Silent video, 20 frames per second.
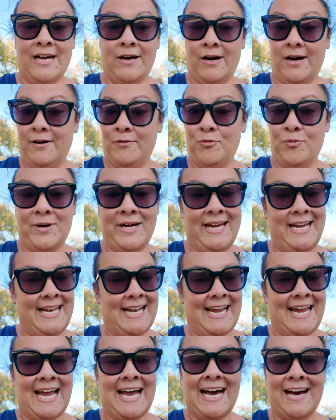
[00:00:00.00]
when
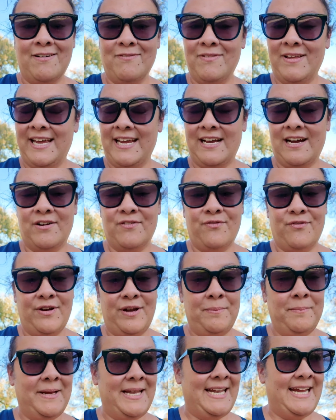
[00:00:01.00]
I have a
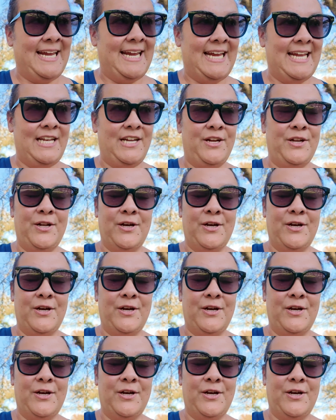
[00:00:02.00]
free minute,